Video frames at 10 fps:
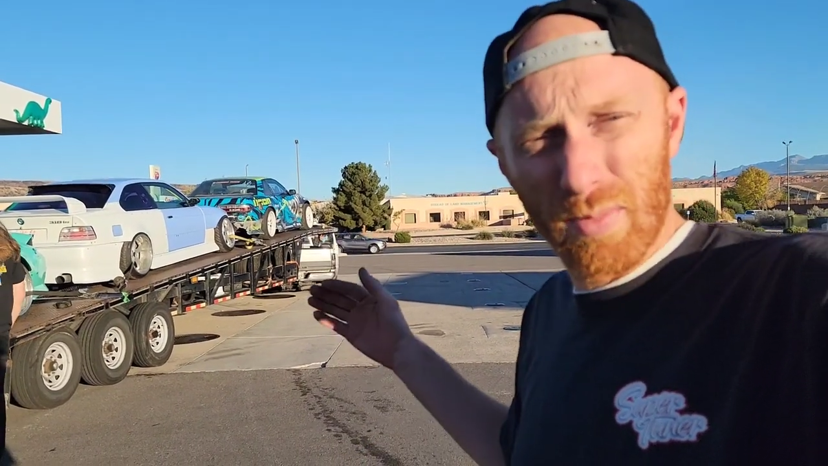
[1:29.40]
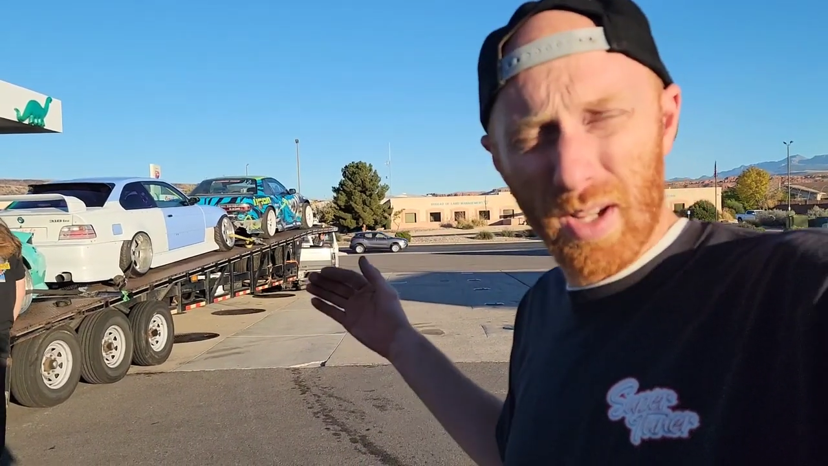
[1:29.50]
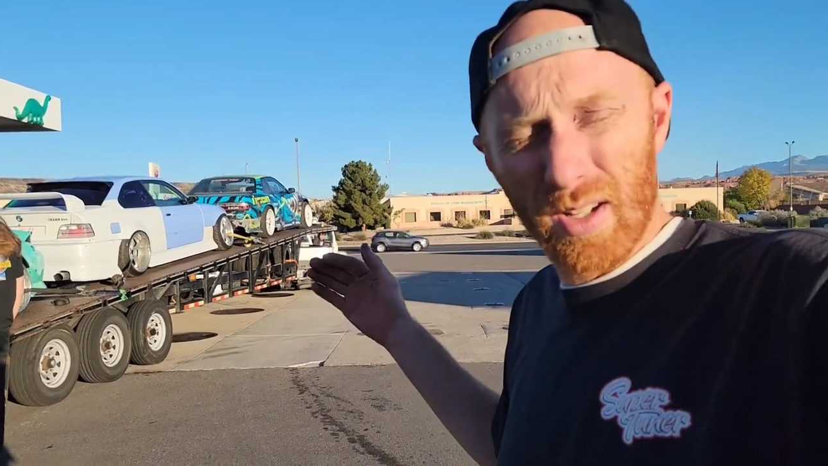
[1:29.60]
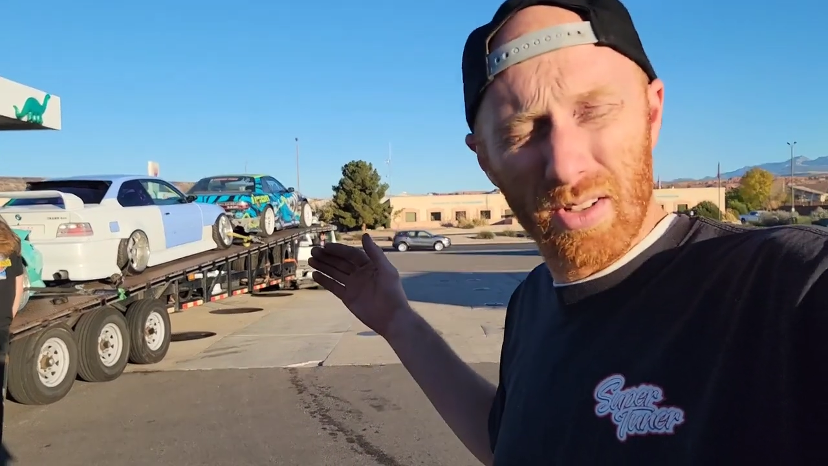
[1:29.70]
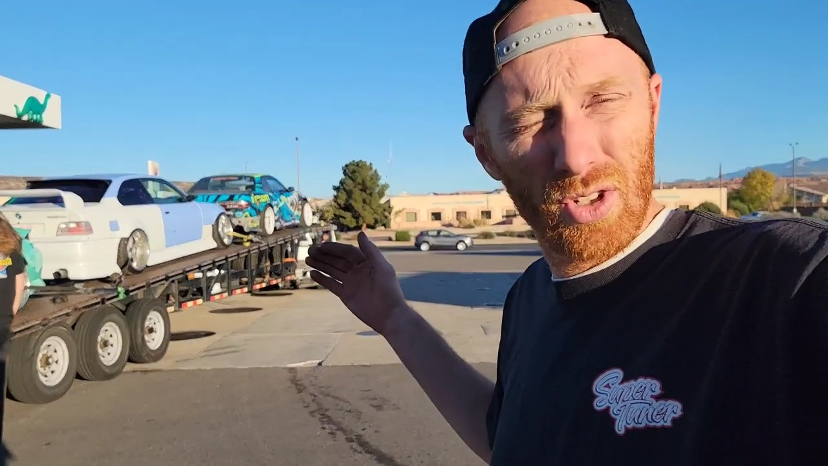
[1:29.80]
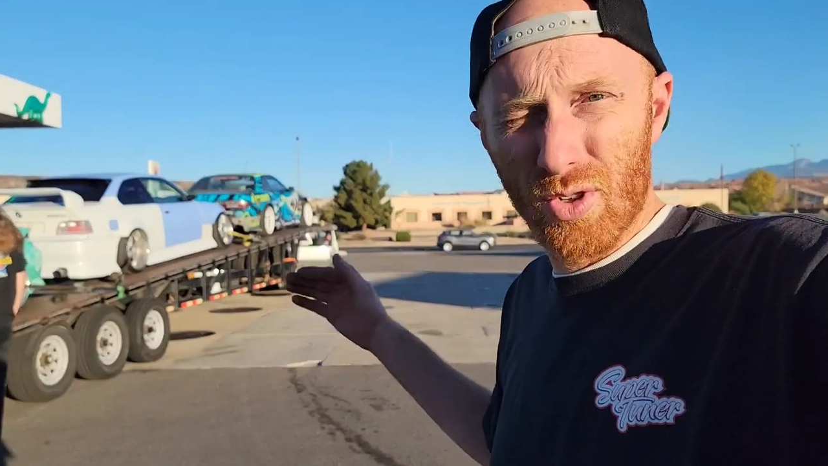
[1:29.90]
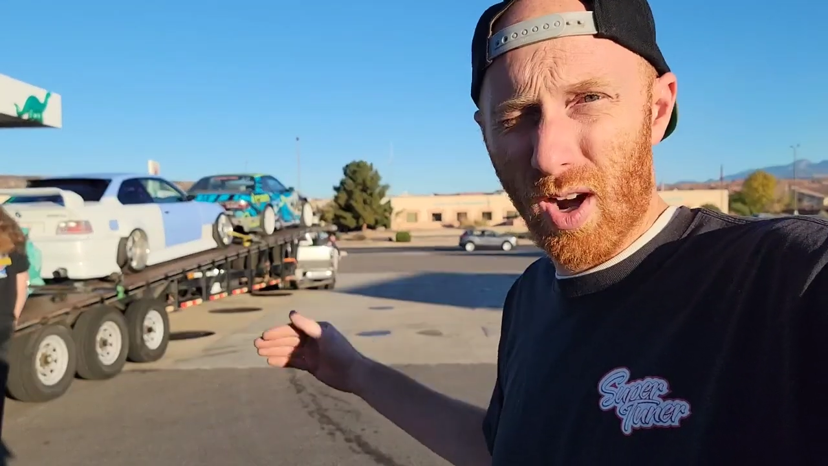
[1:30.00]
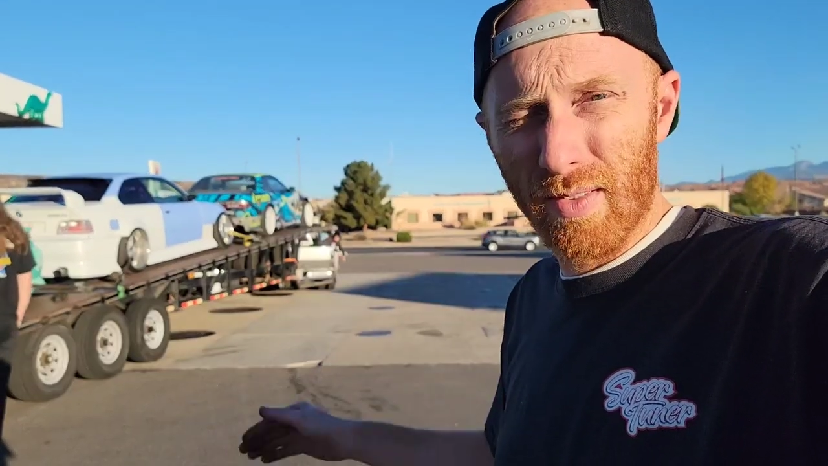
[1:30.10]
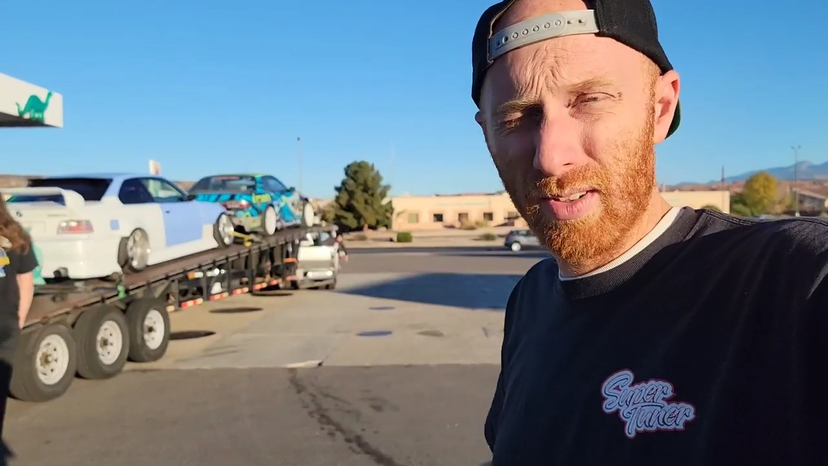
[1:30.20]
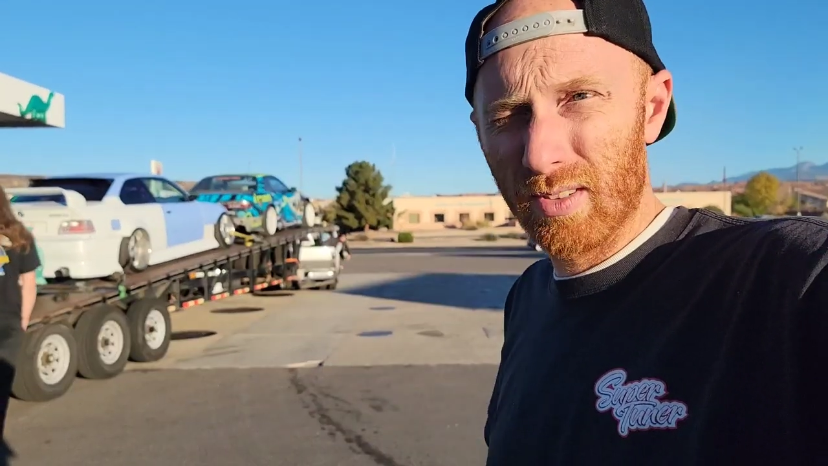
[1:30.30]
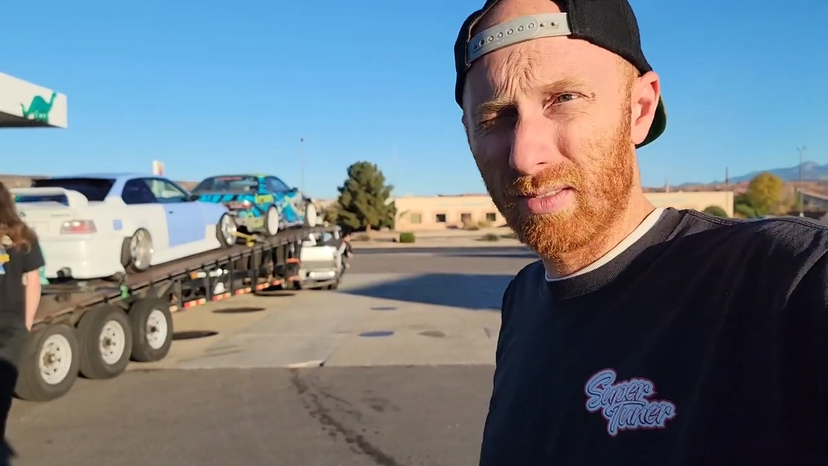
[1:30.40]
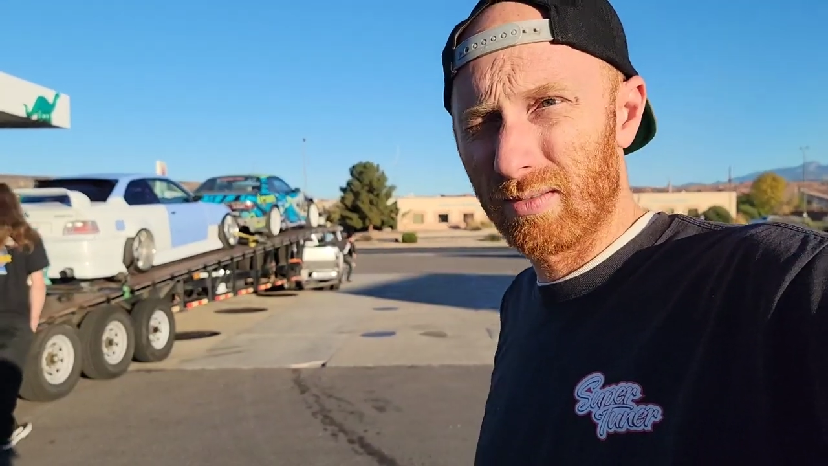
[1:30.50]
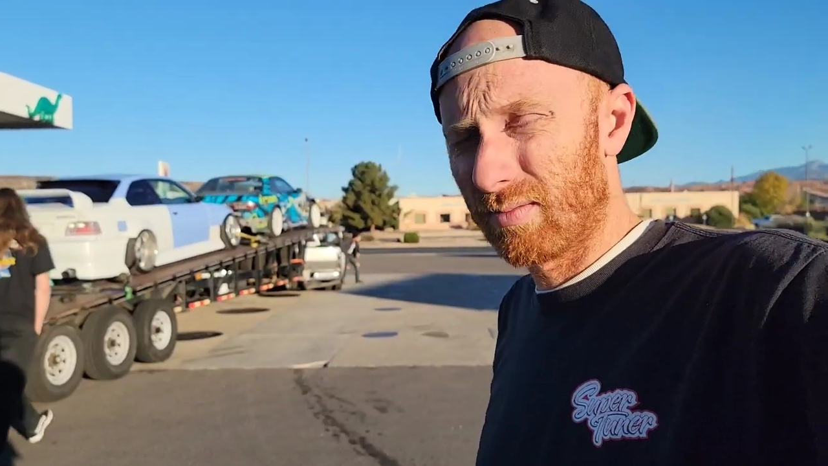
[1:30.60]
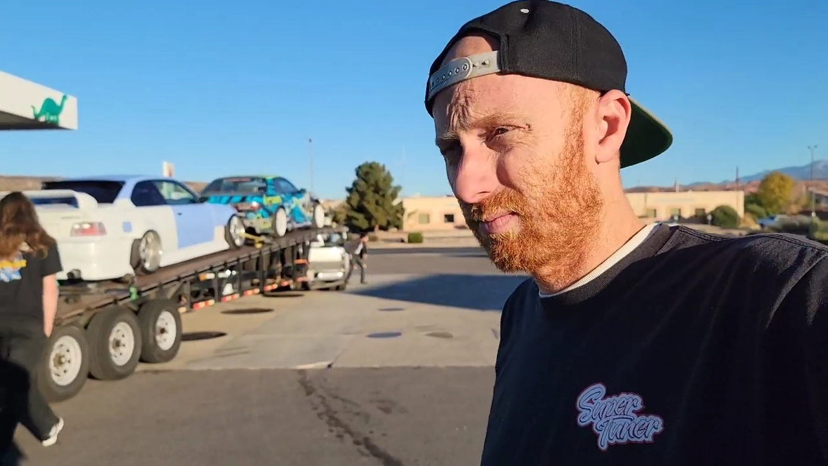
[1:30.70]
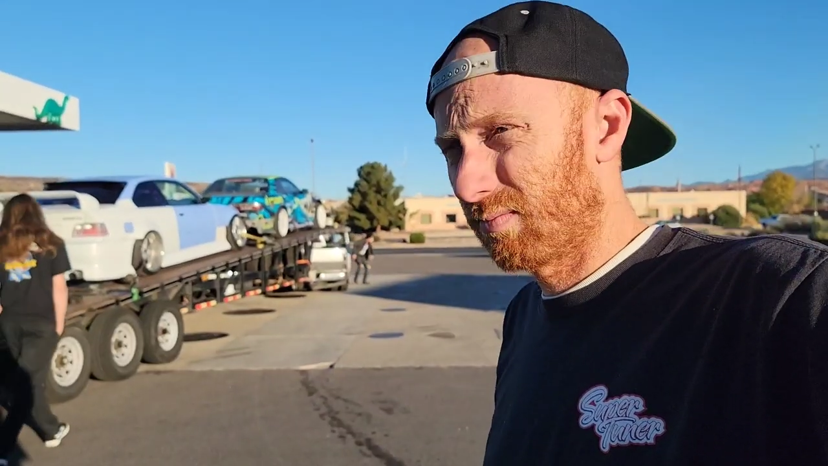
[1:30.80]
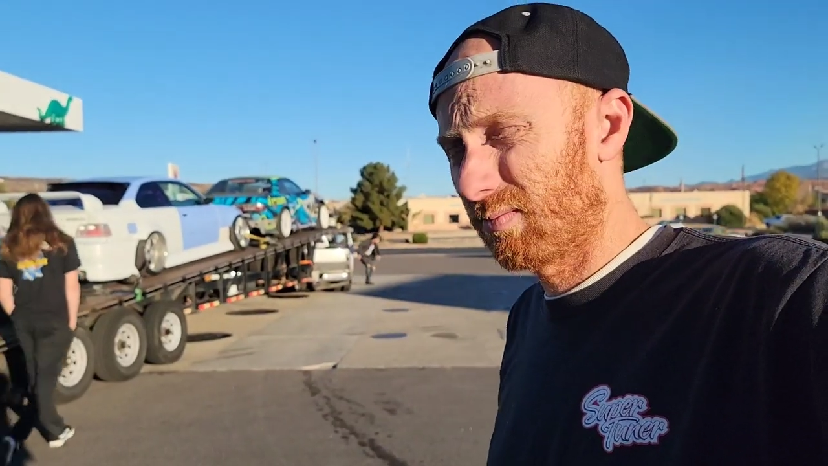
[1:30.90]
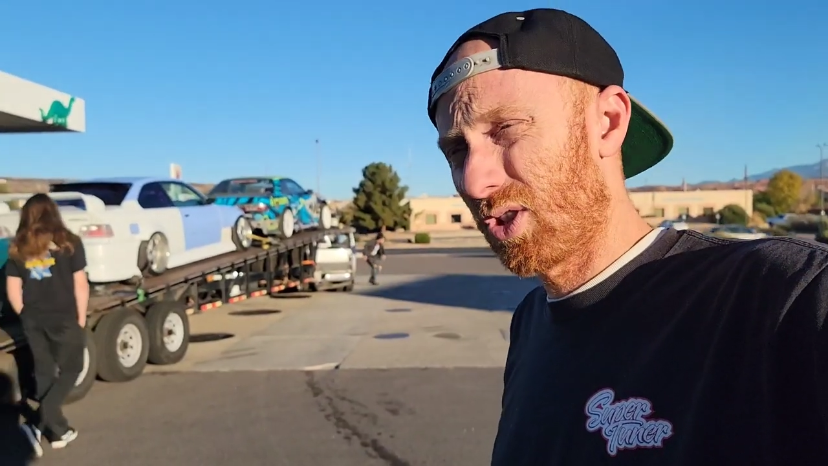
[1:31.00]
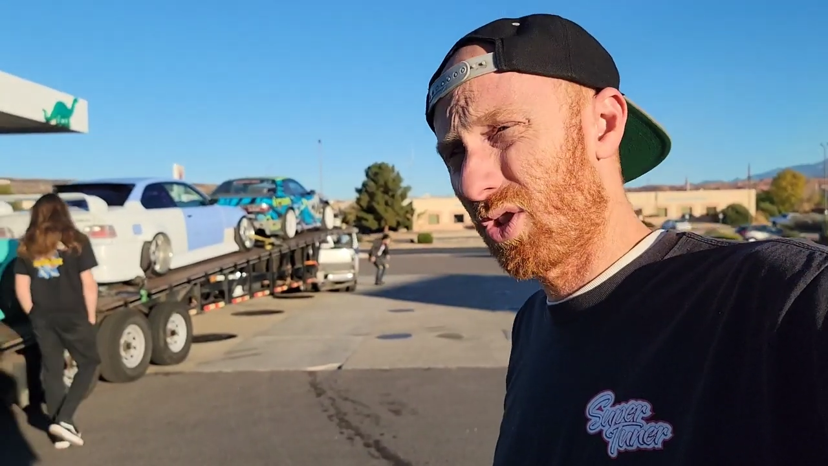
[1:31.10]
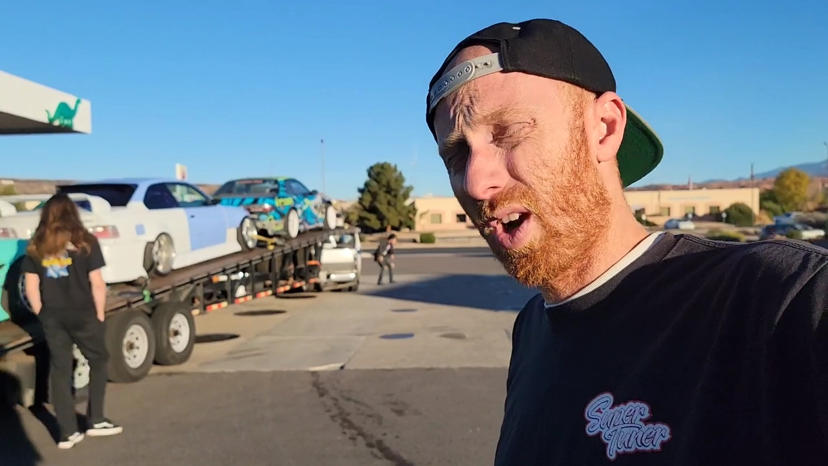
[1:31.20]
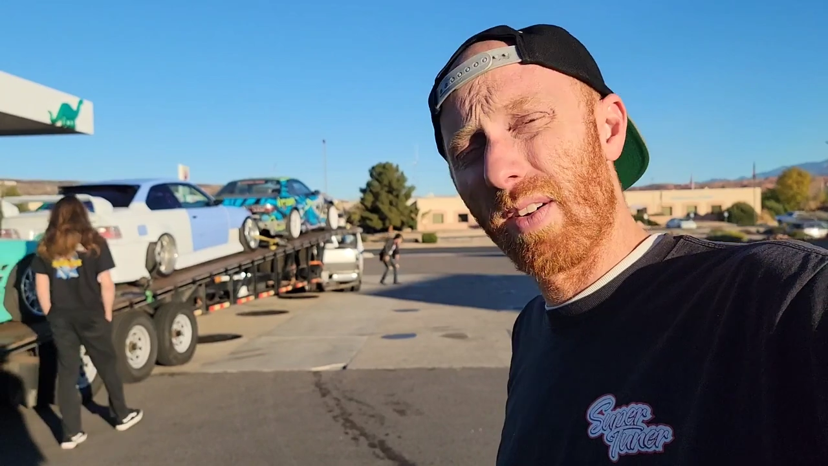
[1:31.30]
day, just driving,
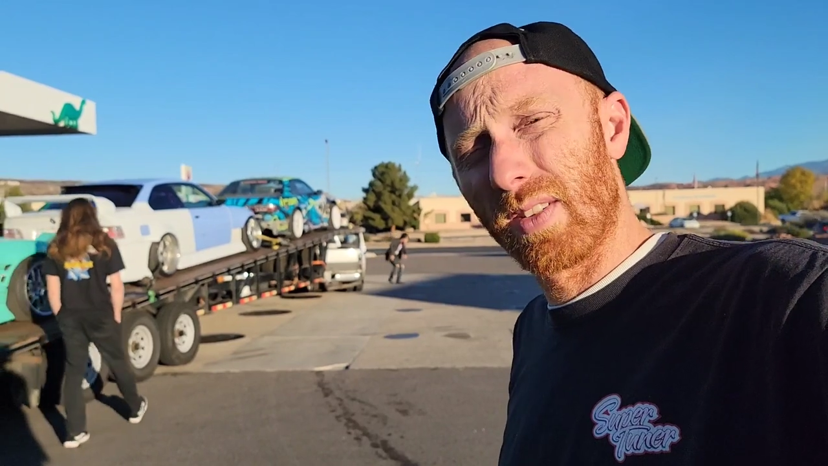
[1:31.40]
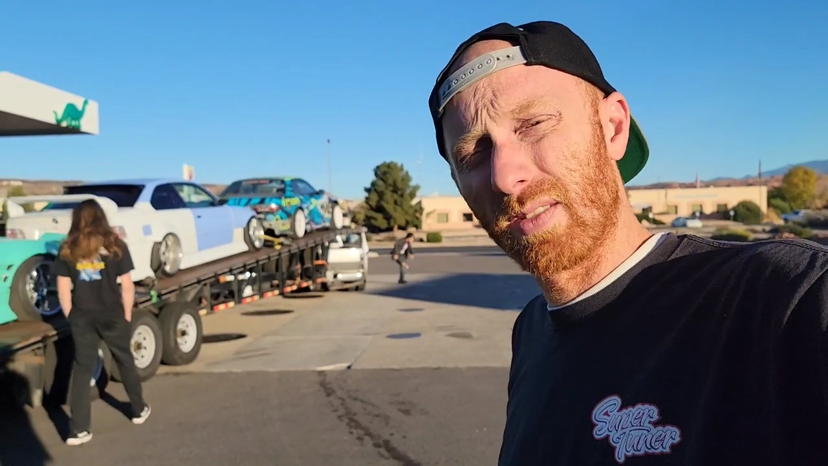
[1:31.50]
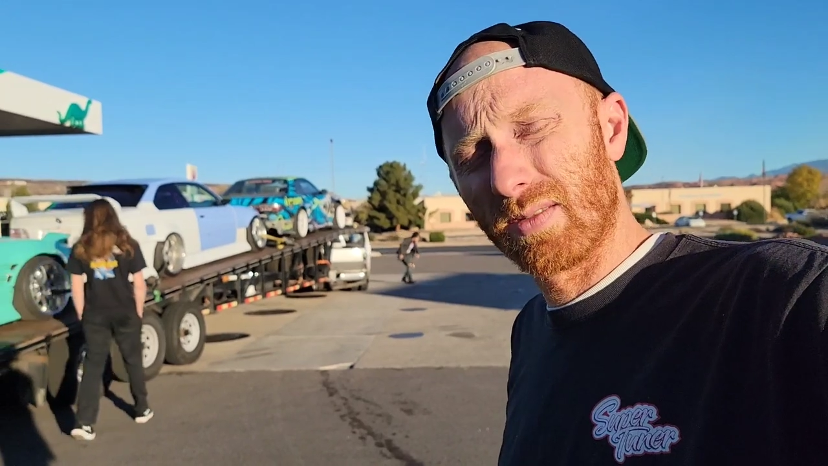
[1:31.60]
just driving.